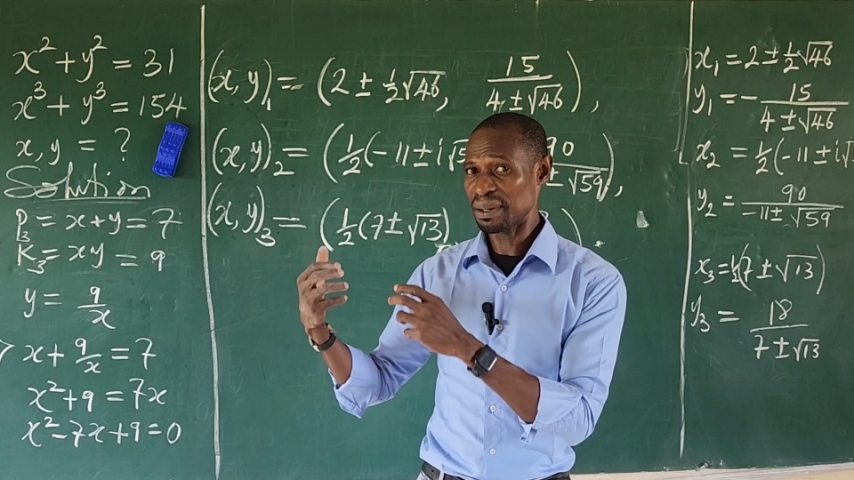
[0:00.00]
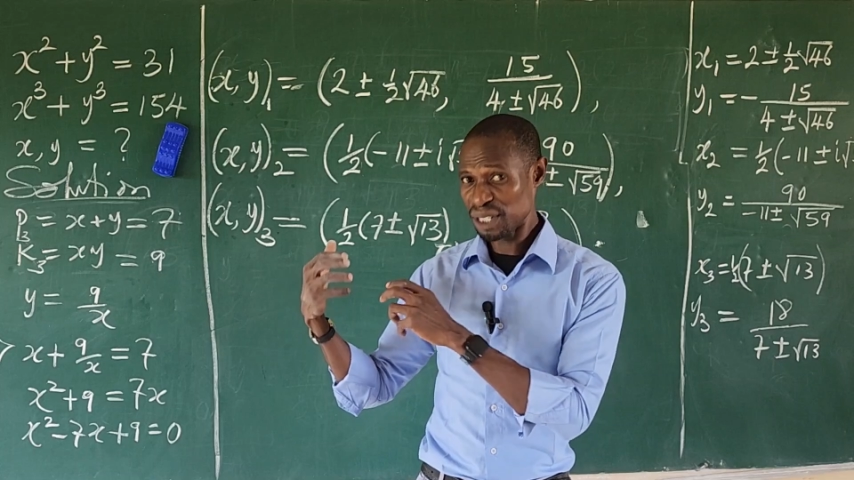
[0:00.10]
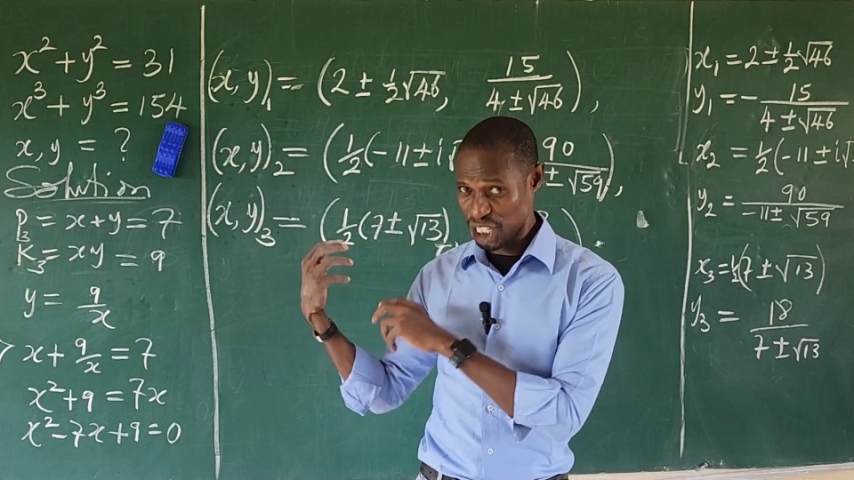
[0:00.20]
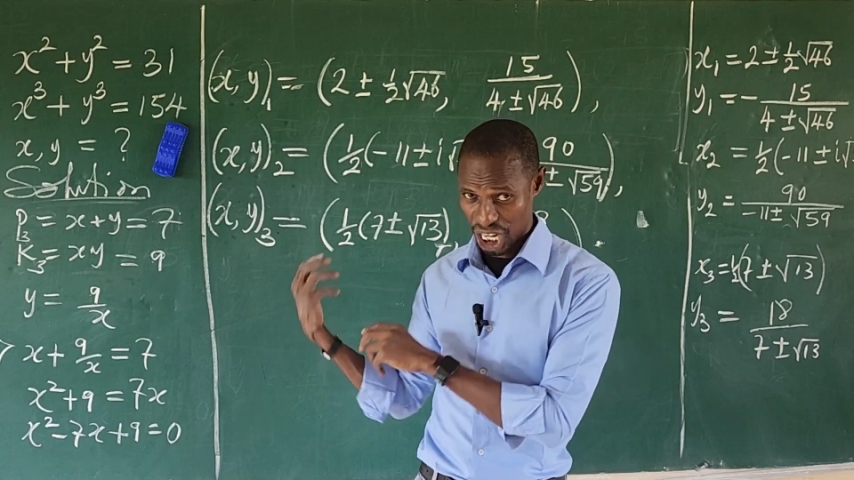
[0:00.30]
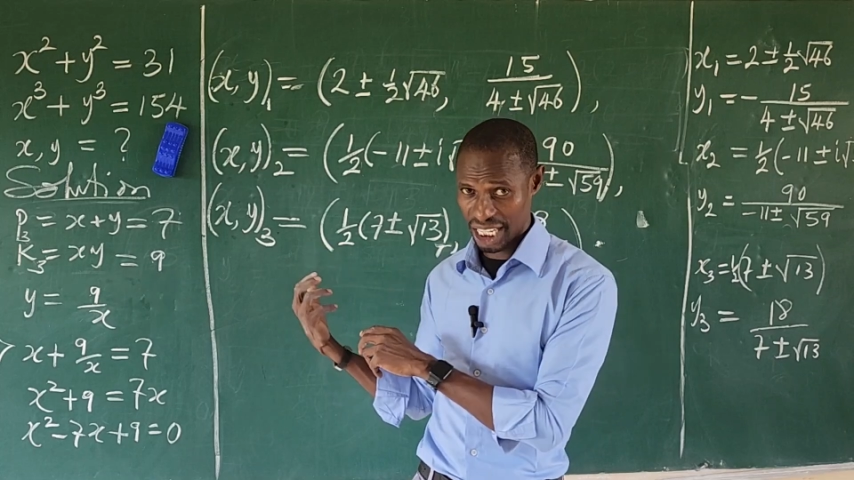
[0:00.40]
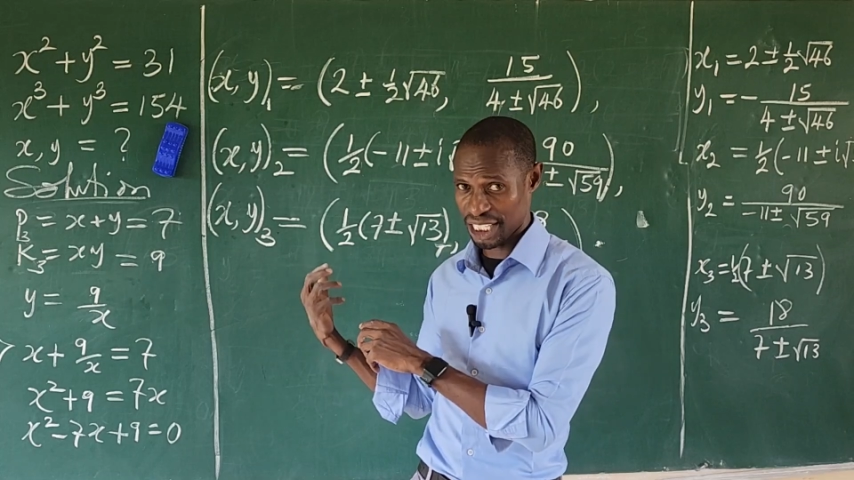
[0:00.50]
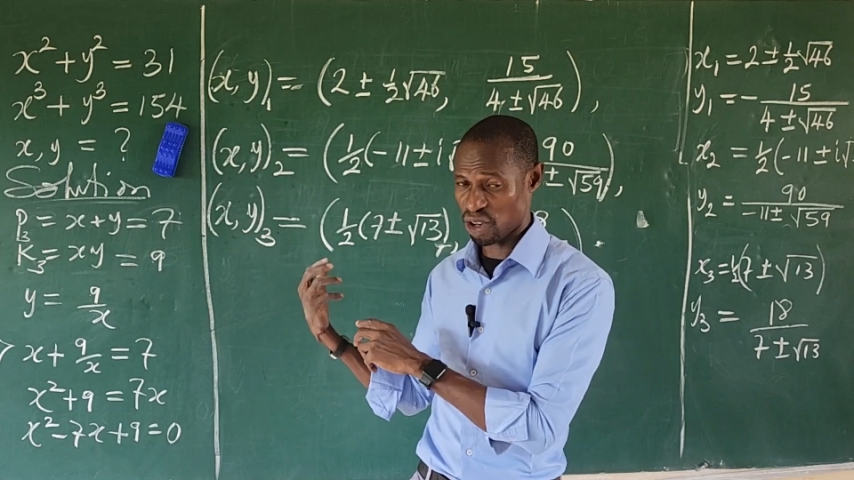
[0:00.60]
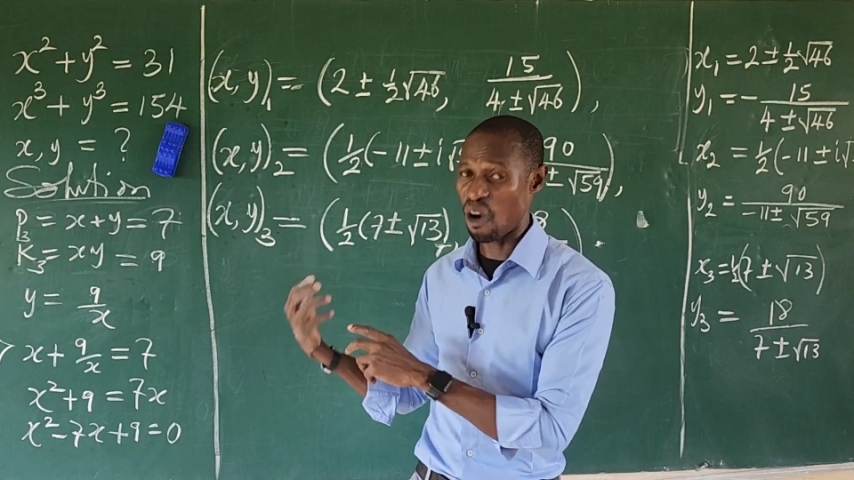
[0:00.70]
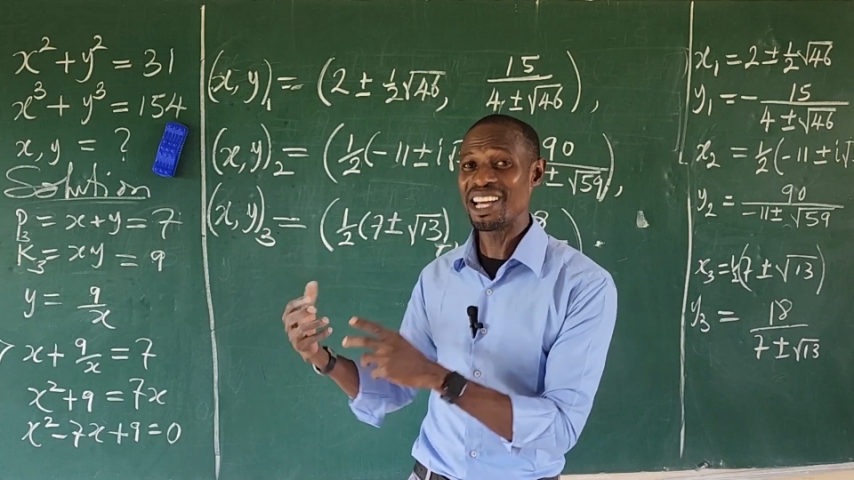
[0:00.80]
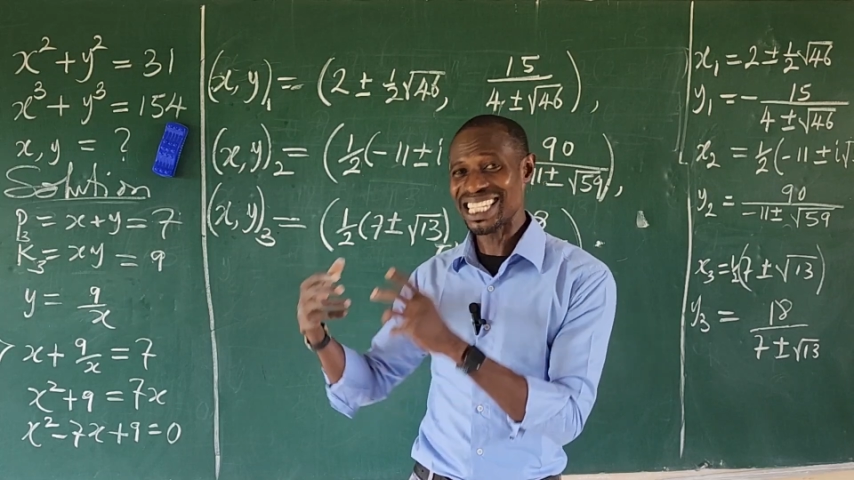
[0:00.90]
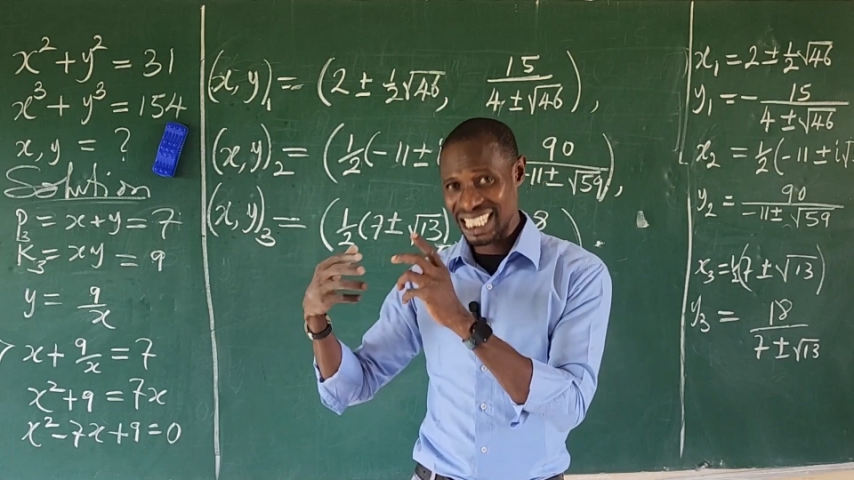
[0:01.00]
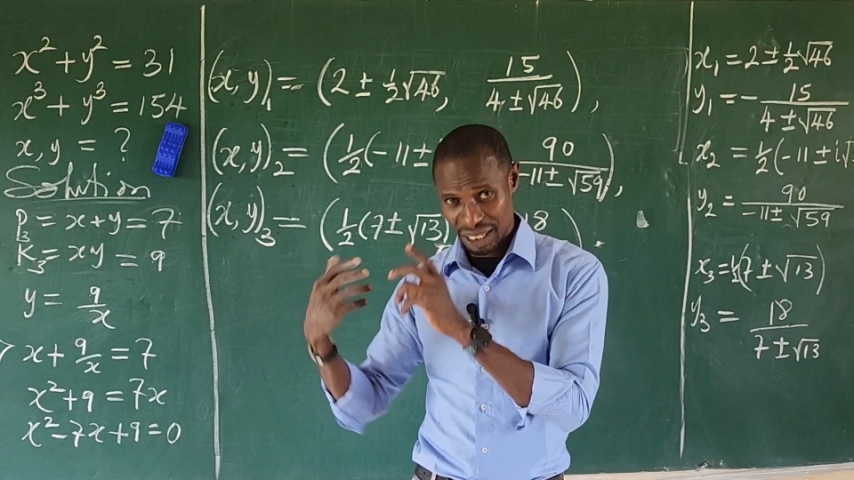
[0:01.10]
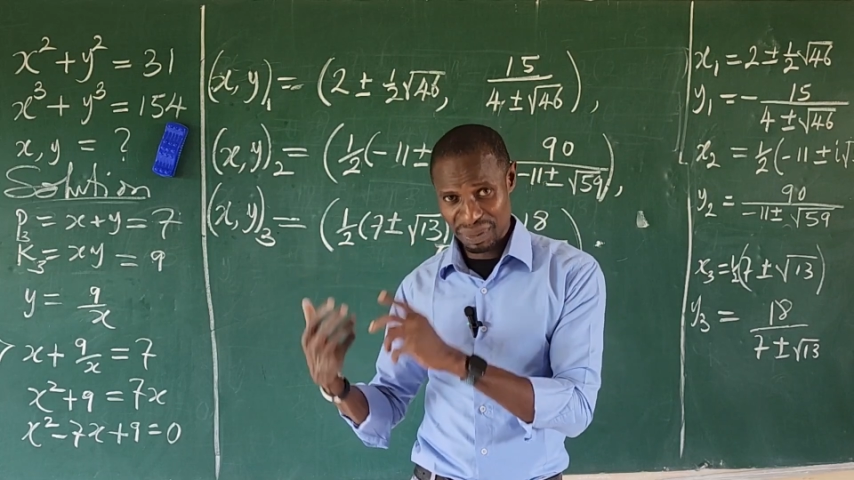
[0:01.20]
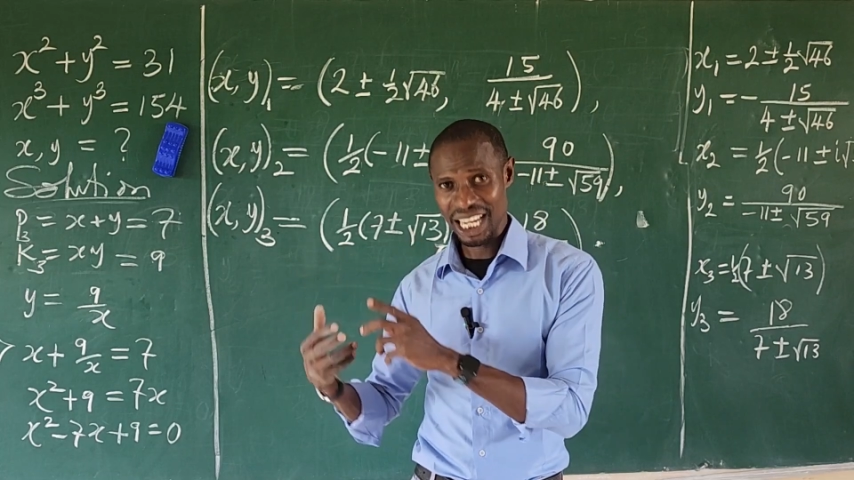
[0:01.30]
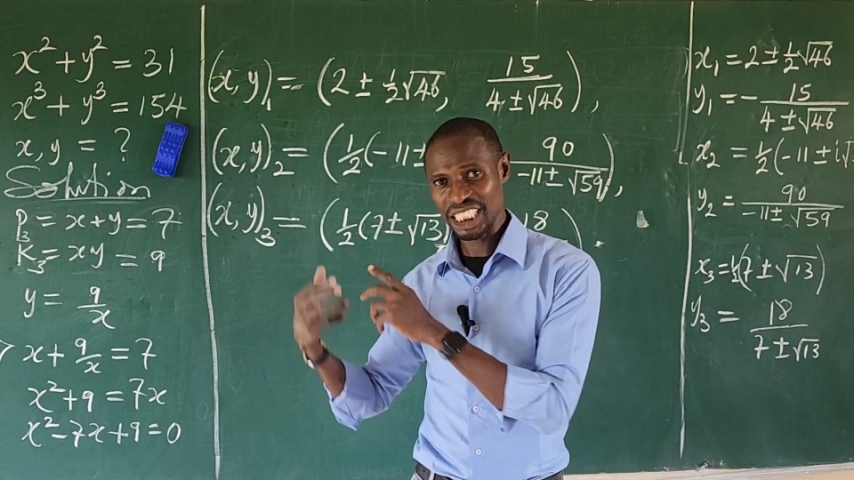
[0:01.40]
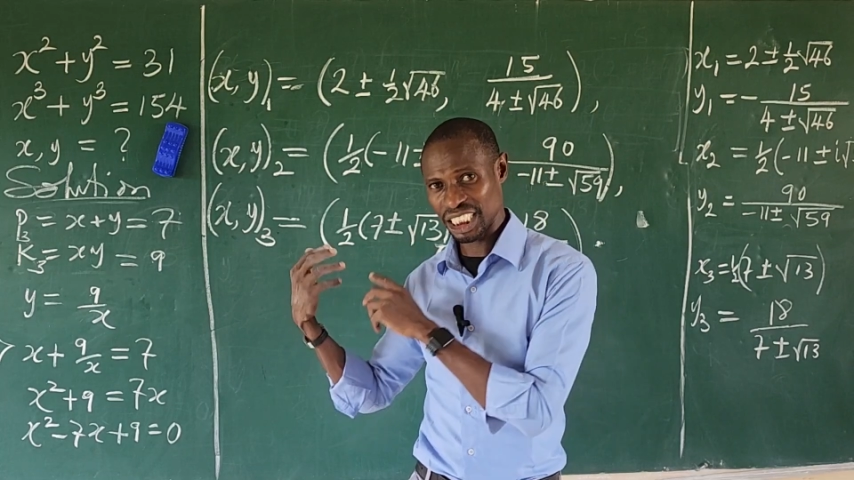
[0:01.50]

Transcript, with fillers: same challenge or a similar